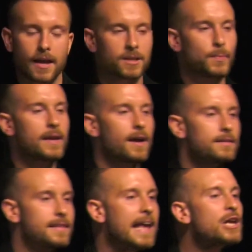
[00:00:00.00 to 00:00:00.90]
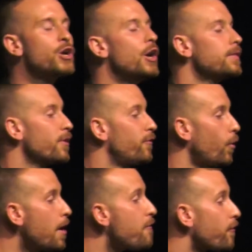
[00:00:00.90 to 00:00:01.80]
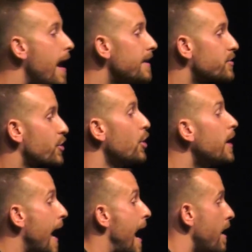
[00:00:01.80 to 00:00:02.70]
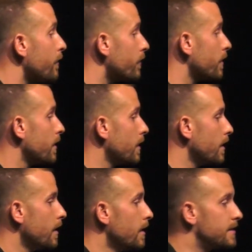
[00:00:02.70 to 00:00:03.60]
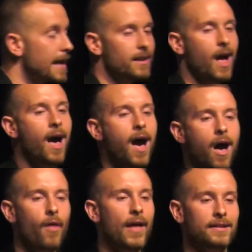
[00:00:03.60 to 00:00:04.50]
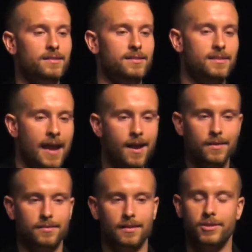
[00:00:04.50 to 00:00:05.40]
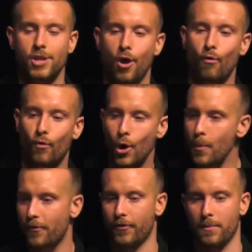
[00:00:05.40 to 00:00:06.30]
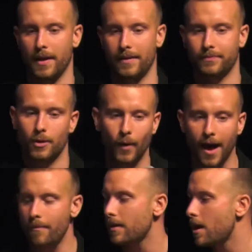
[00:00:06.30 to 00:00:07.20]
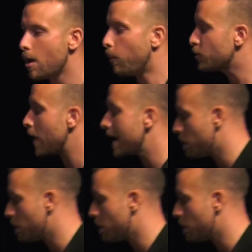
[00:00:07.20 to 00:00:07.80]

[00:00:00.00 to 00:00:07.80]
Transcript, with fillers: is because they could, the four friends could have said, Oh, that stinks. There's no room for me. Well, we'll try